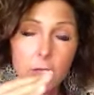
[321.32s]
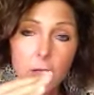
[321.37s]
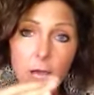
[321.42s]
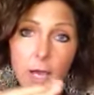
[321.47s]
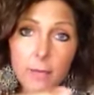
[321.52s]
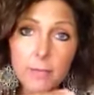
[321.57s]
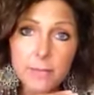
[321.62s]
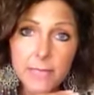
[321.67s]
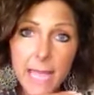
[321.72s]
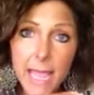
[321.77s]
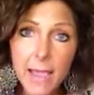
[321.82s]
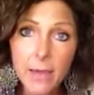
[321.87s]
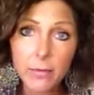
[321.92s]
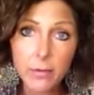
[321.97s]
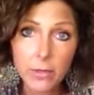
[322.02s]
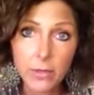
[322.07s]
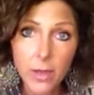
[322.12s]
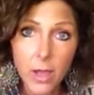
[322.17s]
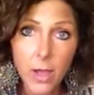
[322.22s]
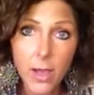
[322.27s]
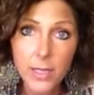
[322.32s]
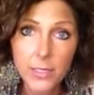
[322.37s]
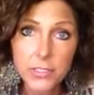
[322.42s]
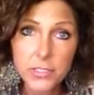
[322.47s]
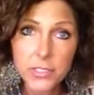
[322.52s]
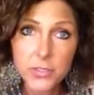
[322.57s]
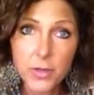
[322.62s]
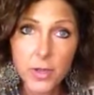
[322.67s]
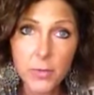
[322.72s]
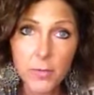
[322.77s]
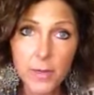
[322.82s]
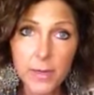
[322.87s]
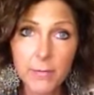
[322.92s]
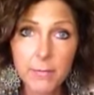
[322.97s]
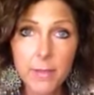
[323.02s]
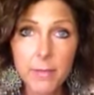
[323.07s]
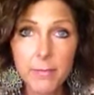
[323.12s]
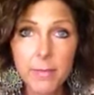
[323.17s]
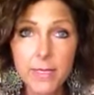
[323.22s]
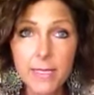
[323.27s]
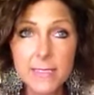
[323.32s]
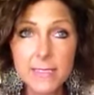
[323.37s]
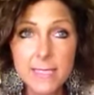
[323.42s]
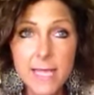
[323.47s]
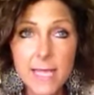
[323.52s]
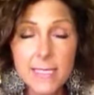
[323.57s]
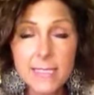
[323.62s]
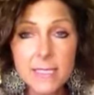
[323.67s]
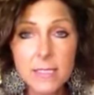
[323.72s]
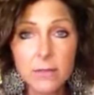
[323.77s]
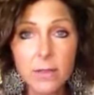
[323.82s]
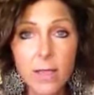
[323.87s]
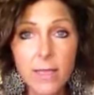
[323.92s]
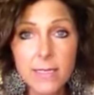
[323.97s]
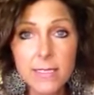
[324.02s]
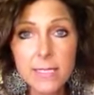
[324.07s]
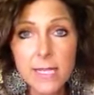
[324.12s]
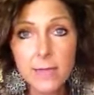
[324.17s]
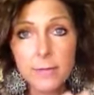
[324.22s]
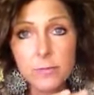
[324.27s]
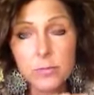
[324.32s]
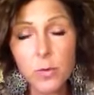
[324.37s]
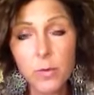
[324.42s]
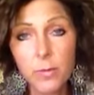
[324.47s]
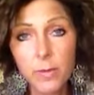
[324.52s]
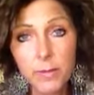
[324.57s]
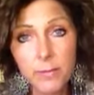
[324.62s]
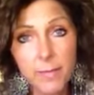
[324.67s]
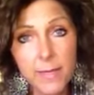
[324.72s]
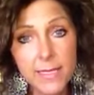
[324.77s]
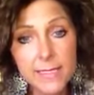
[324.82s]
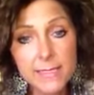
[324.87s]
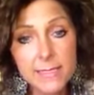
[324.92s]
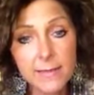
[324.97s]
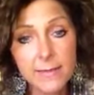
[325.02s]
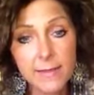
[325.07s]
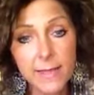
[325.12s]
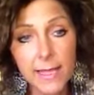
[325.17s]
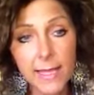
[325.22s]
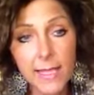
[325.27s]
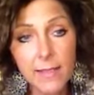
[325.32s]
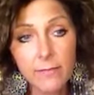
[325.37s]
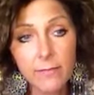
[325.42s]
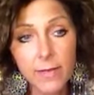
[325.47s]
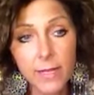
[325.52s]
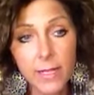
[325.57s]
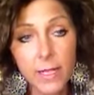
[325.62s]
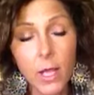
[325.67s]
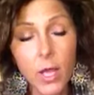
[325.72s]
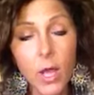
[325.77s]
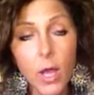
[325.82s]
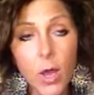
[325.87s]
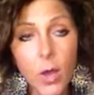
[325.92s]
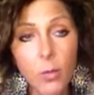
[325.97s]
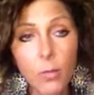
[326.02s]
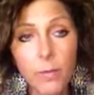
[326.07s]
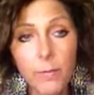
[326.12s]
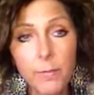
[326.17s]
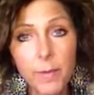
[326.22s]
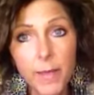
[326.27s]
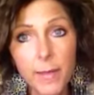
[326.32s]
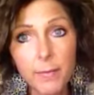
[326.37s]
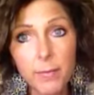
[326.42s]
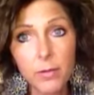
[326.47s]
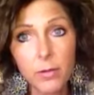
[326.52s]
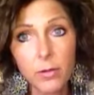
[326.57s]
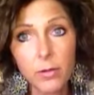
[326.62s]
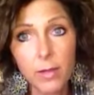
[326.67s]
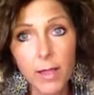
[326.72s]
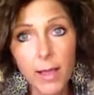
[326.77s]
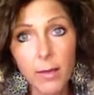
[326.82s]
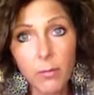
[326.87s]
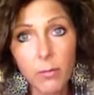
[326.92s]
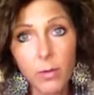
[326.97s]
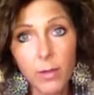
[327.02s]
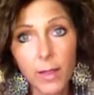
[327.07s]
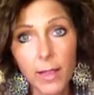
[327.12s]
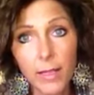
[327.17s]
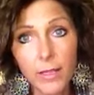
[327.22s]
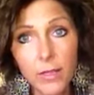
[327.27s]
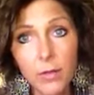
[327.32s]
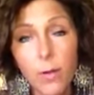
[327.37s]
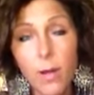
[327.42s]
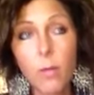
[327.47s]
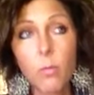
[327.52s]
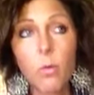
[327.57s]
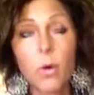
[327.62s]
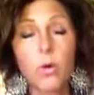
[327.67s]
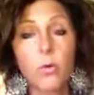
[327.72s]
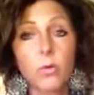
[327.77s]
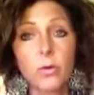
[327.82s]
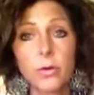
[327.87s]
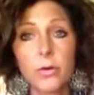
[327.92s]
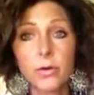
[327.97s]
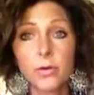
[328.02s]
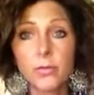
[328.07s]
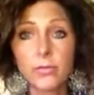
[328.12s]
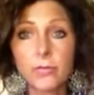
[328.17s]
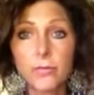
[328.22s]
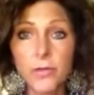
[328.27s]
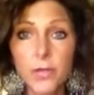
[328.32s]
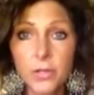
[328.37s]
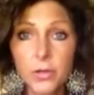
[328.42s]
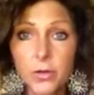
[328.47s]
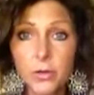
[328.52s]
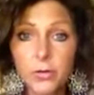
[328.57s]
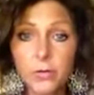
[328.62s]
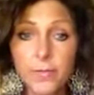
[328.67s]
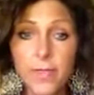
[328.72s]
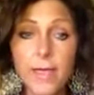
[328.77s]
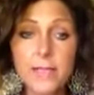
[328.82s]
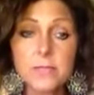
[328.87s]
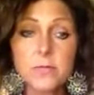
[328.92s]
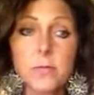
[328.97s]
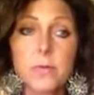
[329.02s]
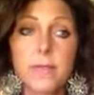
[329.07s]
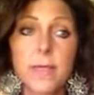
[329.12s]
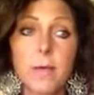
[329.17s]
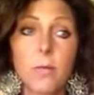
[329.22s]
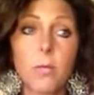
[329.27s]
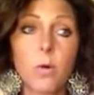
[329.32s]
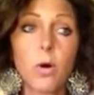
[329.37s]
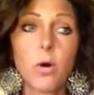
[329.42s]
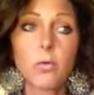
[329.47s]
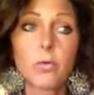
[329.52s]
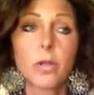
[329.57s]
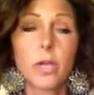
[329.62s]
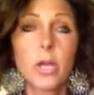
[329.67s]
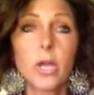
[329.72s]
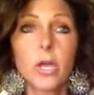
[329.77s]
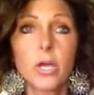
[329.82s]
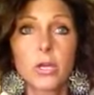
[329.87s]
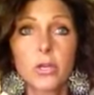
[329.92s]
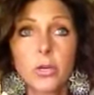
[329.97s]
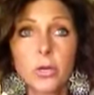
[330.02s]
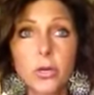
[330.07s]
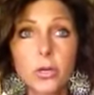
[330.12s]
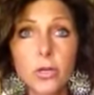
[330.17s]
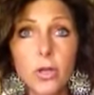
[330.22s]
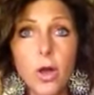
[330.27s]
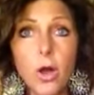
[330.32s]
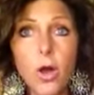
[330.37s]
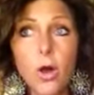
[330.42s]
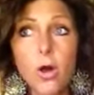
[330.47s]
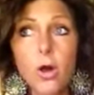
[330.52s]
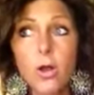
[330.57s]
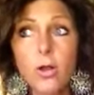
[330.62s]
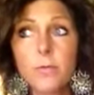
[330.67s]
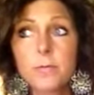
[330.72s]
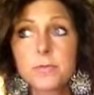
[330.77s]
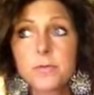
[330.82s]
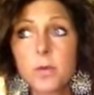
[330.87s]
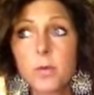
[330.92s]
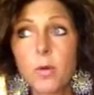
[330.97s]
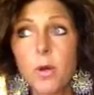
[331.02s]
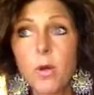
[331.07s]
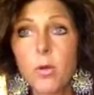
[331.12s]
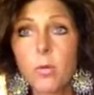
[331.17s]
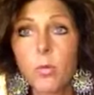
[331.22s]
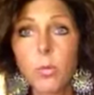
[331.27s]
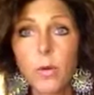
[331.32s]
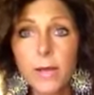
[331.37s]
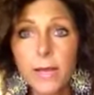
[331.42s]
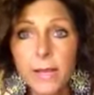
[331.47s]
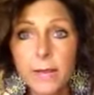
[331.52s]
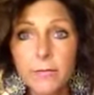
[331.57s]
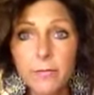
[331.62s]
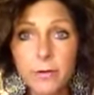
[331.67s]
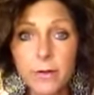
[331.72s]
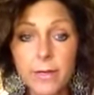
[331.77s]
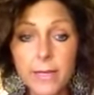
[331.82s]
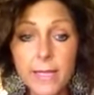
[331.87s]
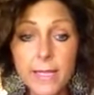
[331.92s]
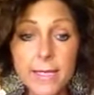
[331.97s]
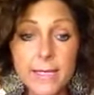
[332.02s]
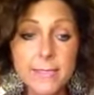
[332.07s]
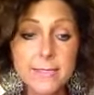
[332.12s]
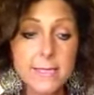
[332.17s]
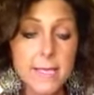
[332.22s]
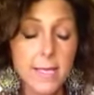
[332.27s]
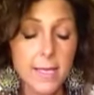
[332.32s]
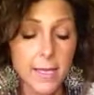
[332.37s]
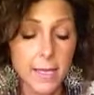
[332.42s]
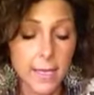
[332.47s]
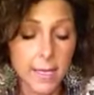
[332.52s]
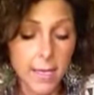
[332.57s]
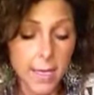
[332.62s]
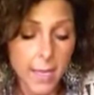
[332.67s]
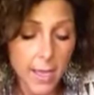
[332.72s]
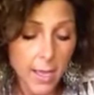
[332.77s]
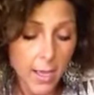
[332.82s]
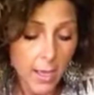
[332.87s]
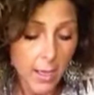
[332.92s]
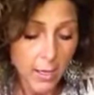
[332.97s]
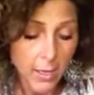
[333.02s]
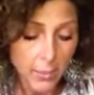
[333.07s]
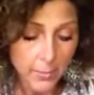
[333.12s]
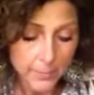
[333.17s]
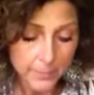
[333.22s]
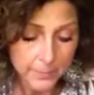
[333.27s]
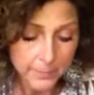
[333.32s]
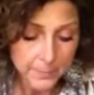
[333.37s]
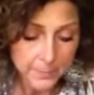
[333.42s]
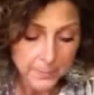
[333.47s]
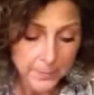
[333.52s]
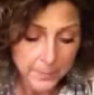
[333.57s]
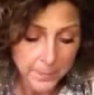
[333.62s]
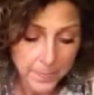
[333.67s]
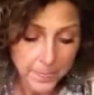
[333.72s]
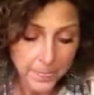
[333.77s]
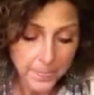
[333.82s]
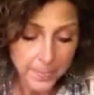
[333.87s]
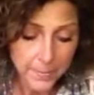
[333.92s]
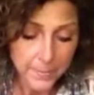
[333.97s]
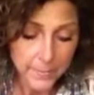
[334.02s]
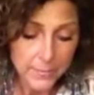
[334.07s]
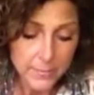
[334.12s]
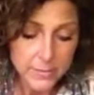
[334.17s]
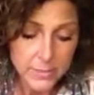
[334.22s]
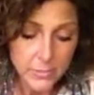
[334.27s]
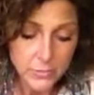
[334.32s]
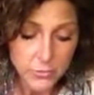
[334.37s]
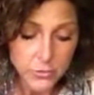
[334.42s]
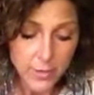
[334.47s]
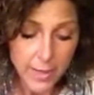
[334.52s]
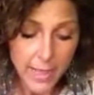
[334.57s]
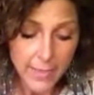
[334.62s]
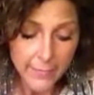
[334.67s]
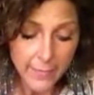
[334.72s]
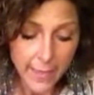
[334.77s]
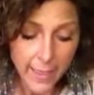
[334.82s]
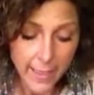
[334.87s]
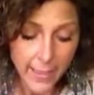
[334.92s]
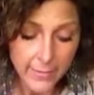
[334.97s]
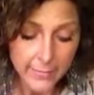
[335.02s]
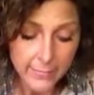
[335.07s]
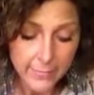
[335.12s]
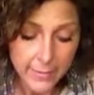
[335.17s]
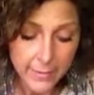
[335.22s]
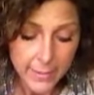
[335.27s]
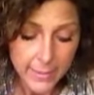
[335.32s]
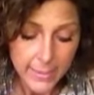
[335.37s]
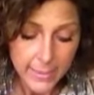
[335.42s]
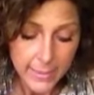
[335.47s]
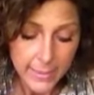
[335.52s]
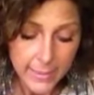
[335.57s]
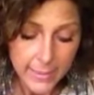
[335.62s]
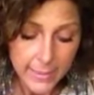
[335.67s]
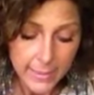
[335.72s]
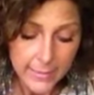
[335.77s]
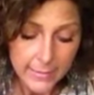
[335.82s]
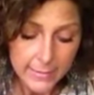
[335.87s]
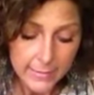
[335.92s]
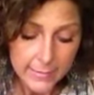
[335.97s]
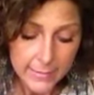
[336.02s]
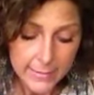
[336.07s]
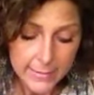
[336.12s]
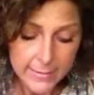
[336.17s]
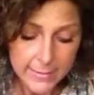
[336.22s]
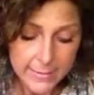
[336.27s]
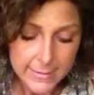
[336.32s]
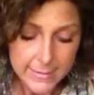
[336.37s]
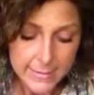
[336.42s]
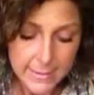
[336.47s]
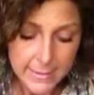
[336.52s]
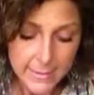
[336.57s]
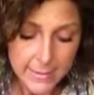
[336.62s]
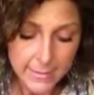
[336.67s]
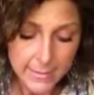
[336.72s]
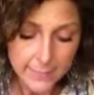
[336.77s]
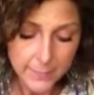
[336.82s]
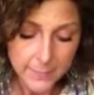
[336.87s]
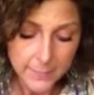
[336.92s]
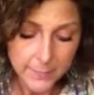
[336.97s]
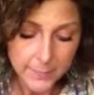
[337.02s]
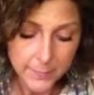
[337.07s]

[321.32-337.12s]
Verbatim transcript: come down a notch. You know what I mean? Because that's a lot of times what we miss in the evening when people are like, well, you know, I won't cook food, or that's when they won't cook carbs, or whatever it is. So try that. Let's see.